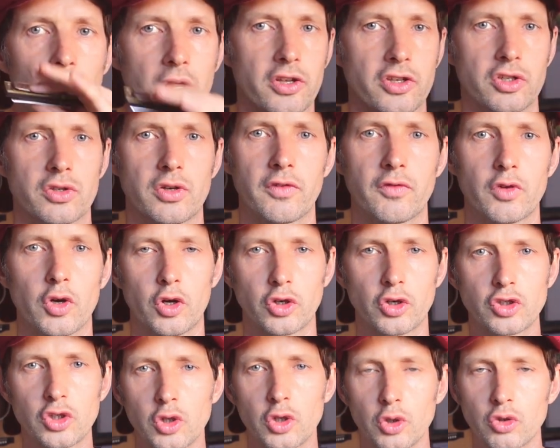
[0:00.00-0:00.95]
So I've got
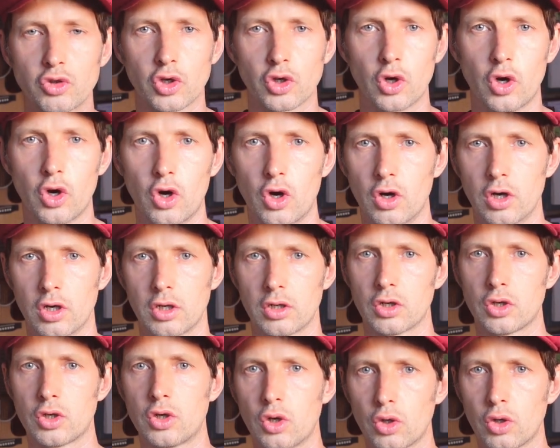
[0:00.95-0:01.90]
a two draw,
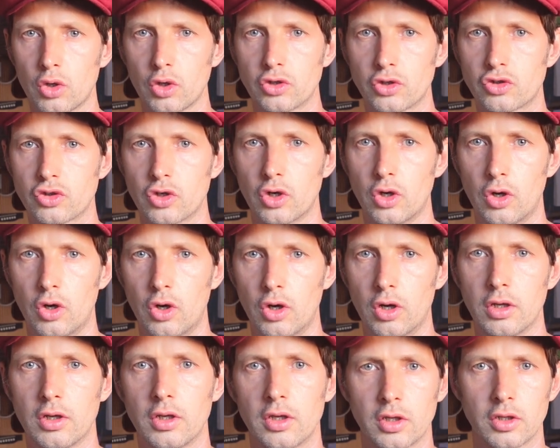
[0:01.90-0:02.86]
chord
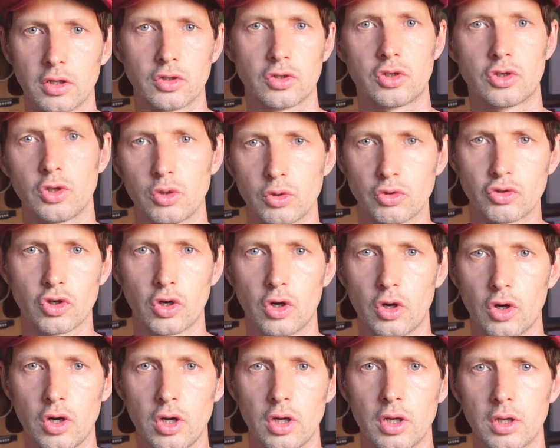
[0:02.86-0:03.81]
draw, two
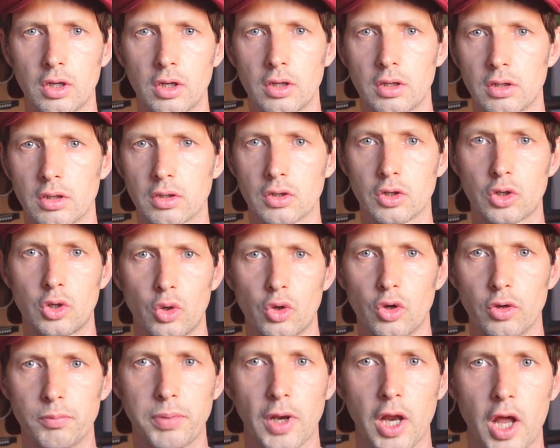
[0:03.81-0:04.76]
draw,
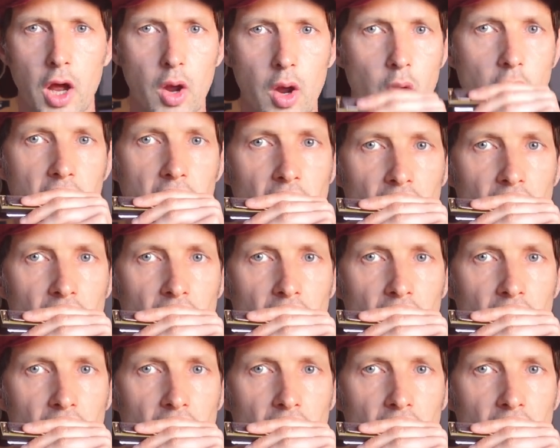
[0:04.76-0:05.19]
chord blow.